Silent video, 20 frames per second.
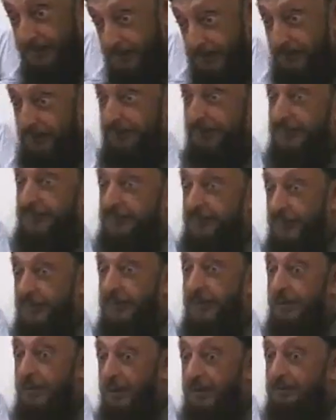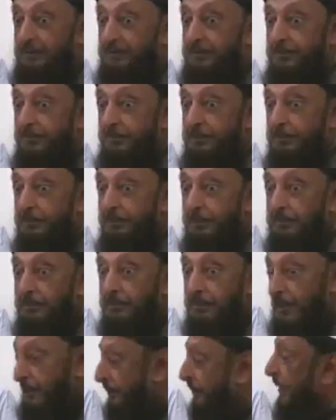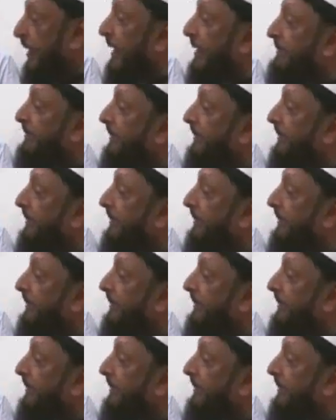And this is the Europe that